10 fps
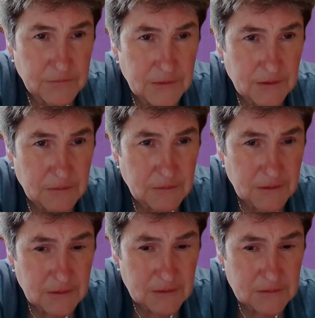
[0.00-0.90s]
I
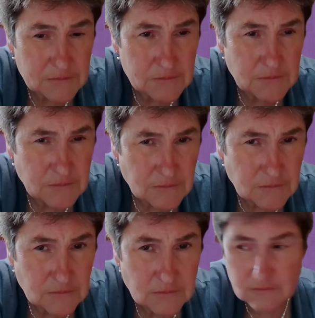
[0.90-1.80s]
assume I assume they're
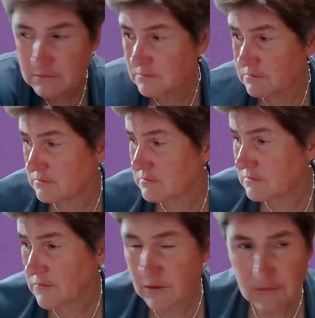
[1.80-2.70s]
oh yeah, so they're
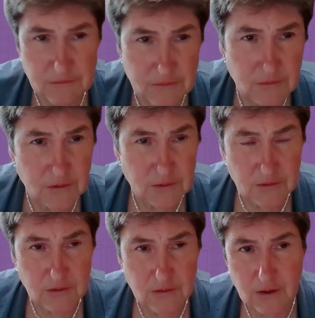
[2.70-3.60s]
saying not
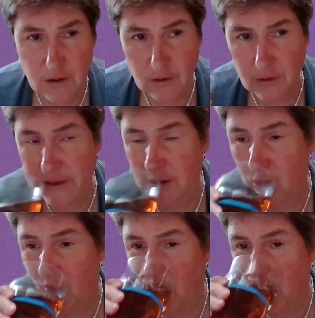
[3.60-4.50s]
consume to not. Oh, consume. okay.